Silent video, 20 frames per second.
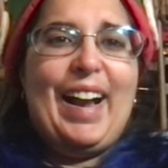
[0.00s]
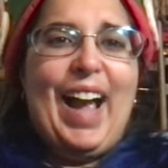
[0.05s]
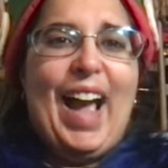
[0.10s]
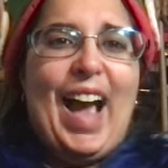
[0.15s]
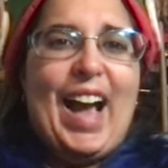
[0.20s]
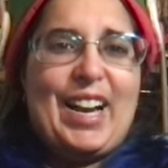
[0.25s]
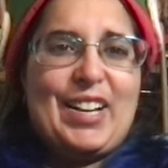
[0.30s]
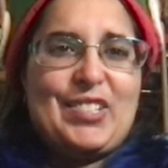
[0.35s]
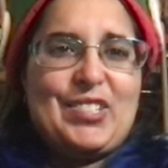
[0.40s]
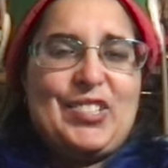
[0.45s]

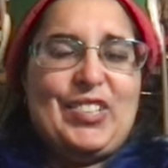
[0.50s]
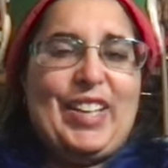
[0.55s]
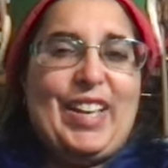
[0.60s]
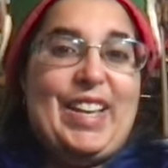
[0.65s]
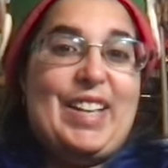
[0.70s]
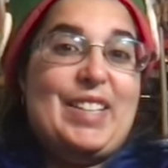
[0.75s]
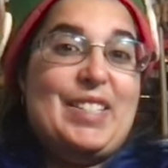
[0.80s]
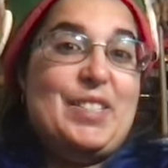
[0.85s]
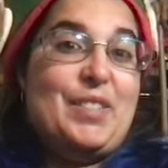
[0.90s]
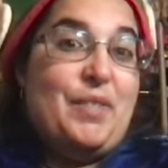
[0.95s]
Actually,
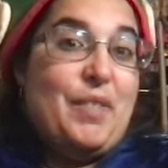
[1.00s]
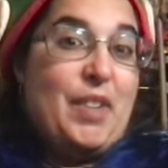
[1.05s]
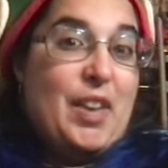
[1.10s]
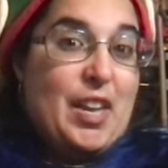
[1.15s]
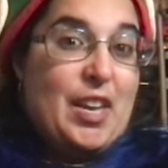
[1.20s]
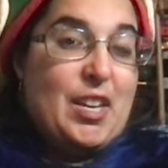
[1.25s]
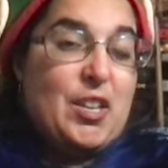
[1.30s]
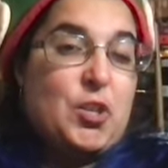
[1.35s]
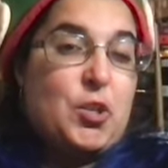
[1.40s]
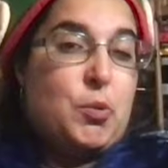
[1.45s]
it's
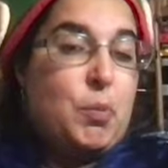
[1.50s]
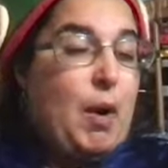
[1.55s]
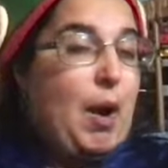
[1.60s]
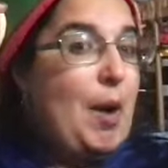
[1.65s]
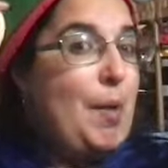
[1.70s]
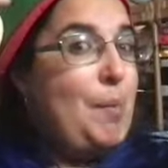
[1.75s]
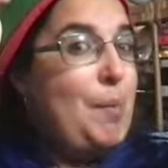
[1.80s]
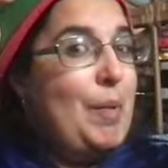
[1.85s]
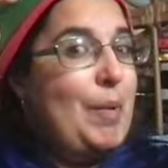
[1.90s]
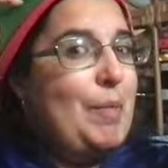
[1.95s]
V.E.
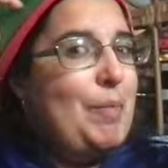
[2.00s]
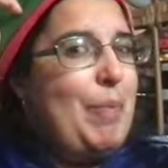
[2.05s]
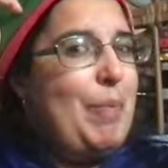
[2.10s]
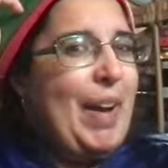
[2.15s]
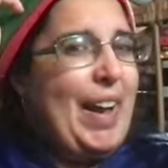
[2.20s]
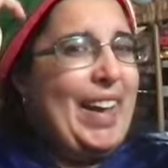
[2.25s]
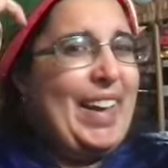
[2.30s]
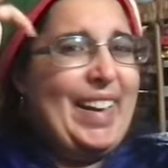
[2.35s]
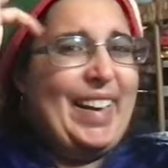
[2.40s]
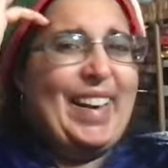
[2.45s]
Schwab,
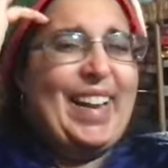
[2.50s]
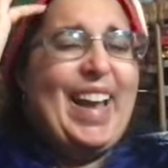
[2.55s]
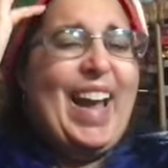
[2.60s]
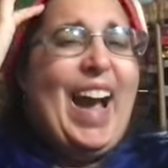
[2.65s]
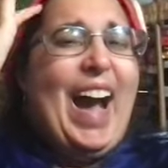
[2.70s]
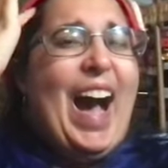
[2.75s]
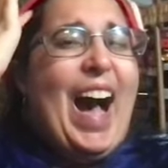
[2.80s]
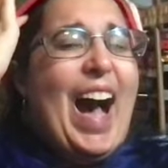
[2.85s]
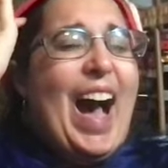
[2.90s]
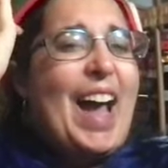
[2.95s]
but
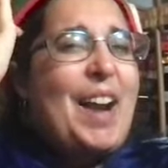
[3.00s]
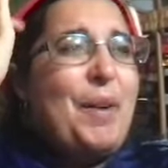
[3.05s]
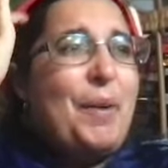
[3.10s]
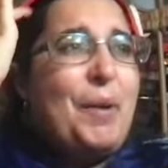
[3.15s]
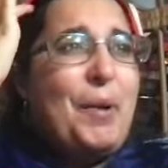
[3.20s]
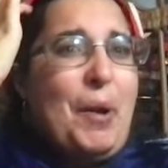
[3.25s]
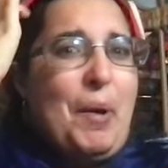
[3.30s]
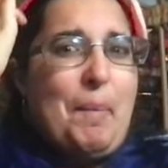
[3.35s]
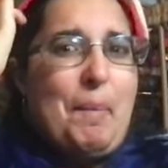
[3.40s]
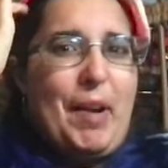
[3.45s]
I don't
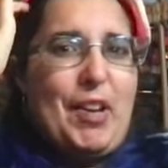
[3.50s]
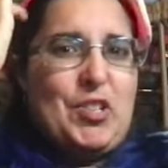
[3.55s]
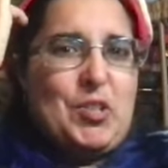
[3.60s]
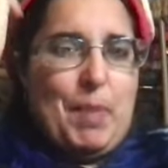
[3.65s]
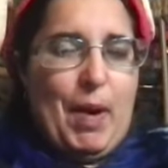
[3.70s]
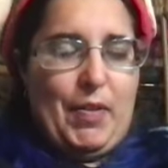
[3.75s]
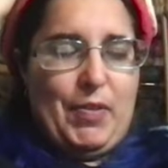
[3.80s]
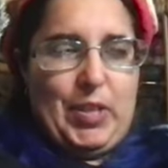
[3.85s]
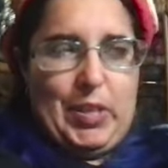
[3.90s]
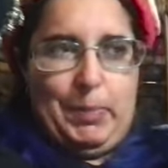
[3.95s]
know much
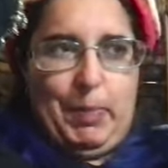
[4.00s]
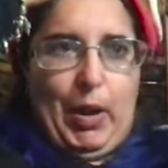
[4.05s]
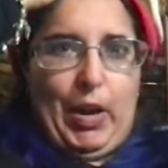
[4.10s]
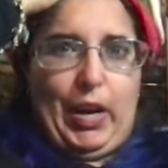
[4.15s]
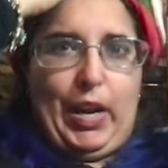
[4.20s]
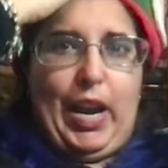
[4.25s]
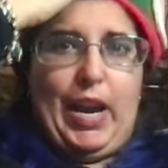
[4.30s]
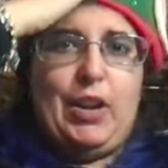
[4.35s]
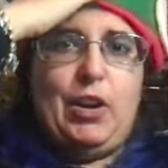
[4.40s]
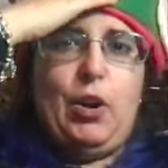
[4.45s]
about this book.
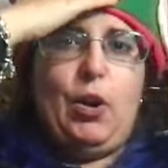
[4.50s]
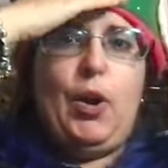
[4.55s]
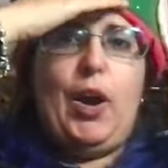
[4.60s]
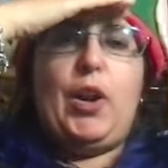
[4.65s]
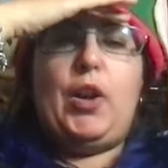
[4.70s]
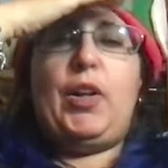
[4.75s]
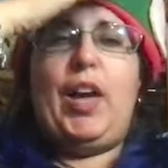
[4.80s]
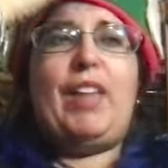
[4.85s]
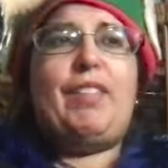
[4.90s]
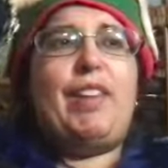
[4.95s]
I know
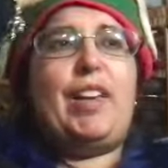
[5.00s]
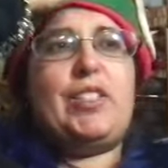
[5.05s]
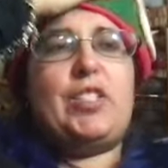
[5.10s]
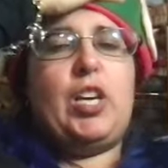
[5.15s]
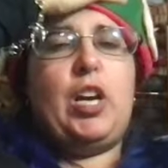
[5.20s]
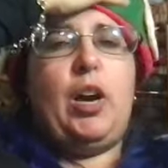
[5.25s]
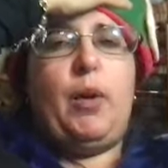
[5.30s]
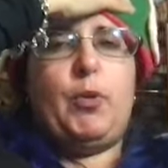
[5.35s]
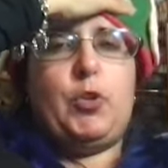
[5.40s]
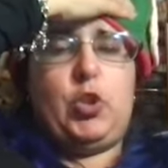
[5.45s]
I like to
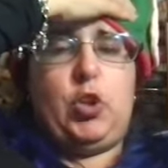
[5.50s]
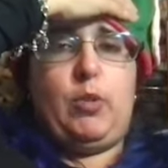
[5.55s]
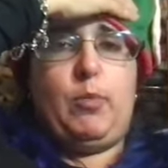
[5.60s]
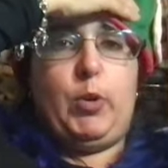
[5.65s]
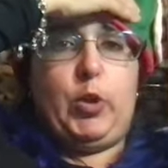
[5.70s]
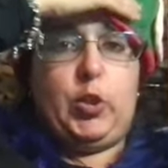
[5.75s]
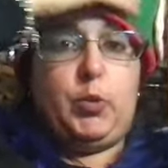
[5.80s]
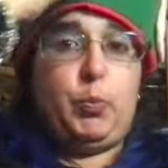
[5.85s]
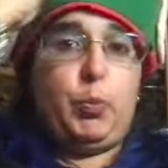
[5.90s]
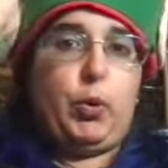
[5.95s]
go into her
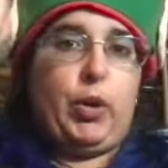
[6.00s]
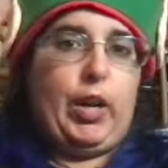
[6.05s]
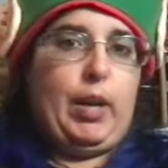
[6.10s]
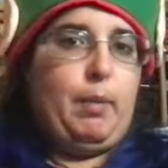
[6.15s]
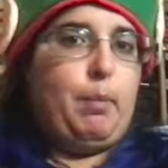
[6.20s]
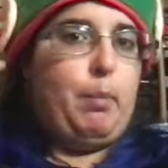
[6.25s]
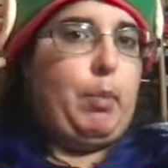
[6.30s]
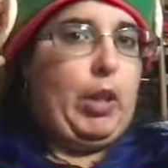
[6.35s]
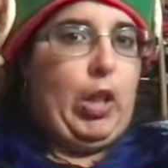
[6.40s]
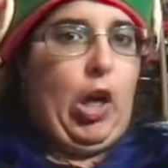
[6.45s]
books pretty
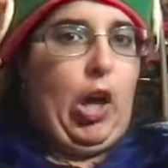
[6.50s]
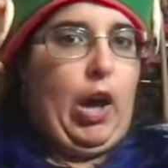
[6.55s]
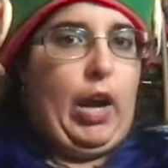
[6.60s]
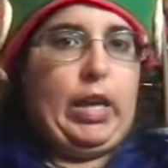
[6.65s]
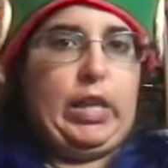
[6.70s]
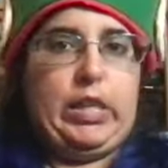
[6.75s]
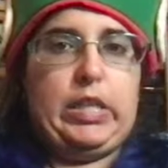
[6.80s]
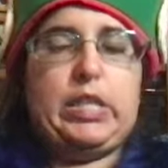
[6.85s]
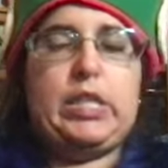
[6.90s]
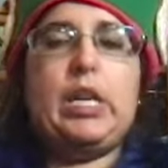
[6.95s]

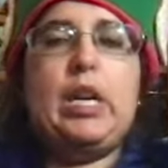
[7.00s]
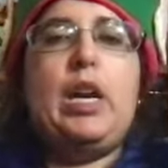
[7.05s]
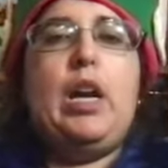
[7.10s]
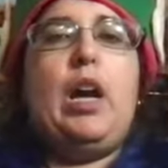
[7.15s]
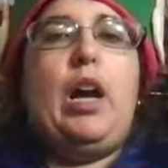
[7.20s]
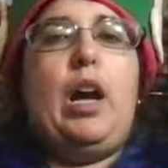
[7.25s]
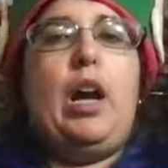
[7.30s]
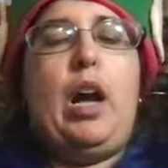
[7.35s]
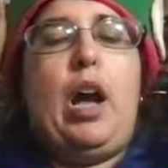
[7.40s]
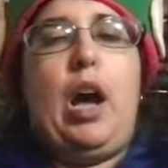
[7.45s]
blind,
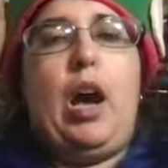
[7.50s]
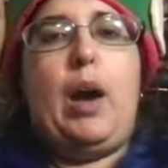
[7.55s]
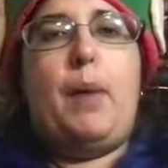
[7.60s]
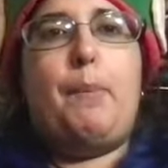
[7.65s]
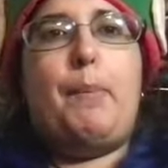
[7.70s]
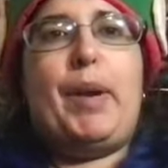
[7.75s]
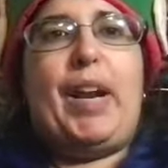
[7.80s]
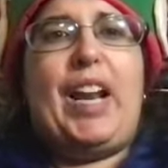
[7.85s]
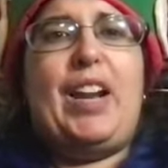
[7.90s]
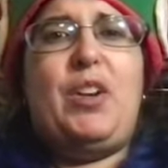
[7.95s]

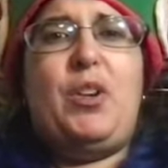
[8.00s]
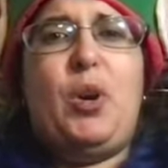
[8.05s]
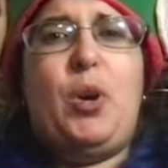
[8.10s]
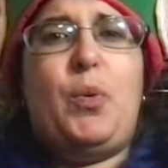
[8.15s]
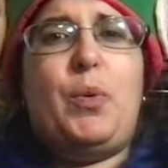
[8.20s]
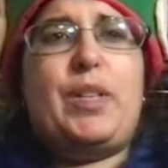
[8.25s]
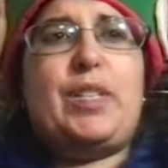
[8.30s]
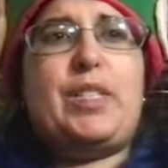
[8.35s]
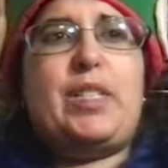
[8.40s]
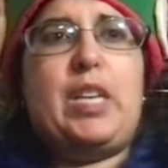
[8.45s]
but I
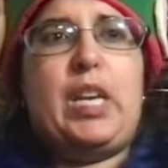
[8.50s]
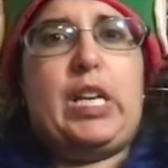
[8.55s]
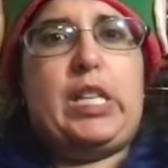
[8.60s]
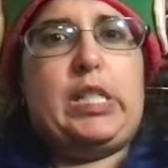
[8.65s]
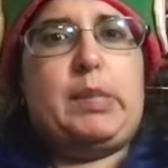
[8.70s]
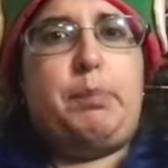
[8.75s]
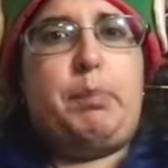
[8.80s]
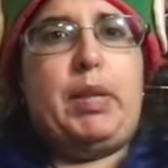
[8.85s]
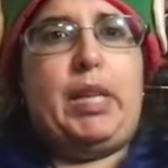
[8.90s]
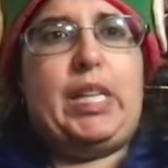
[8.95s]
know it
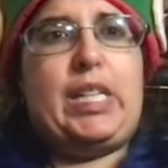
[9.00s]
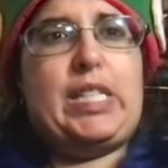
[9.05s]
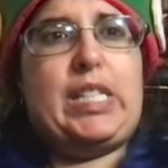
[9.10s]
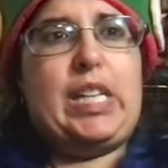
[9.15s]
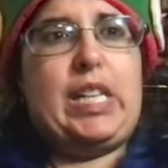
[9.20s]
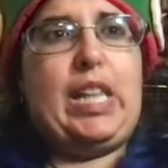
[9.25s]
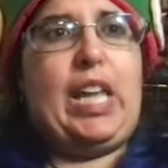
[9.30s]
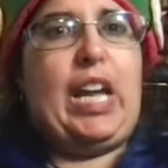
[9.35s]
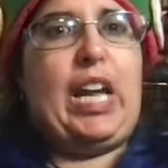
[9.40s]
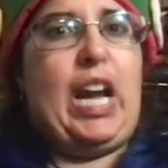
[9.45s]
takes place
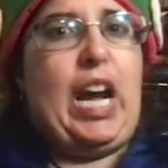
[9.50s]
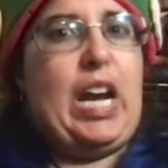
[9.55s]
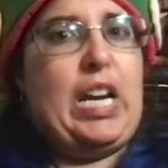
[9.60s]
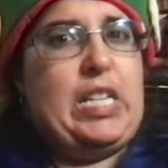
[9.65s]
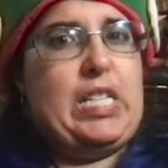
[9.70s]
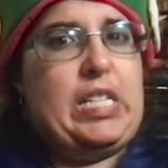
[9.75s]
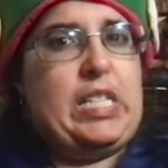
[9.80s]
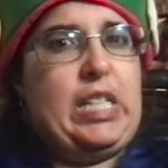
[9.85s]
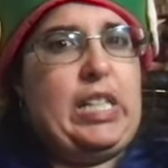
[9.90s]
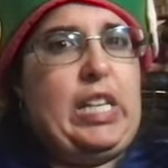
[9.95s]
at like
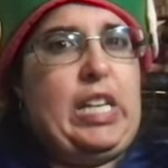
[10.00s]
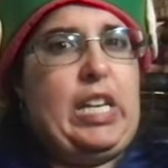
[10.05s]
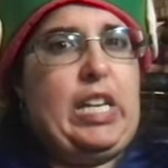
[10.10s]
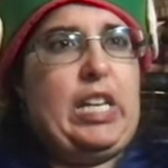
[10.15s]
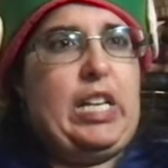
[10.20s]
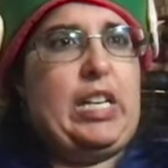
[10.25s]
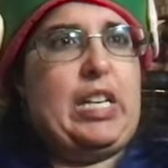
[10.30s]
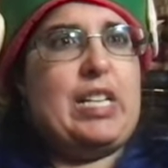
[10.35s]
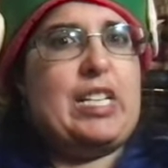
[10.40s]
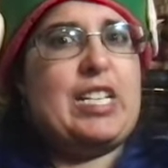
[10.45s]

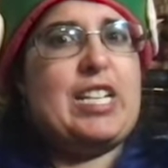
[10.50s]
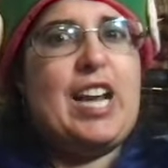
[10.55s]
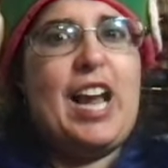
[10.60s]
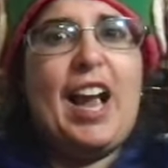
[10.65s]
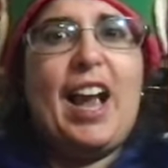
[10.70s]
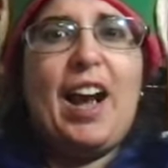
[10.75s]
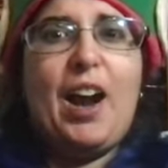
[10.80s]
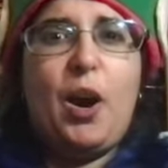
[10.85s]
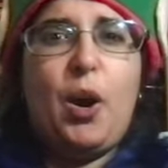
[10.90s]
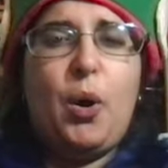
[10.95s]
isolated
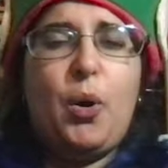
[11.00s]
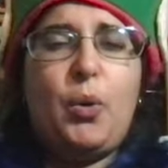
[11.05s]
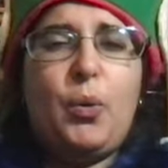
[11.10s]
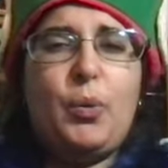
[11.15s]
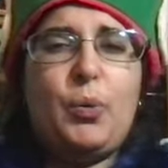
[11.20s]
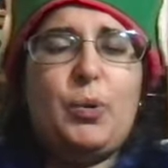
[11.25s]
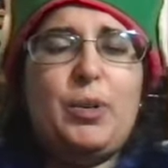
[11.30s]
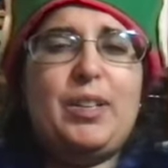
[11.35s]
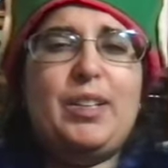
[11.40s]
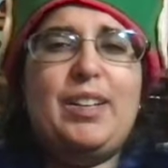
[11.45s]

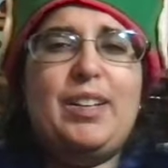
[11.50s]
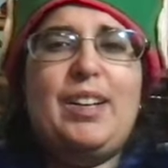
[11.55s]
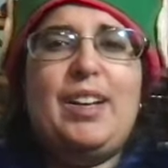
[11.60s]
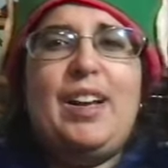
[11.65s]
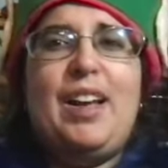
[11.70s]
town.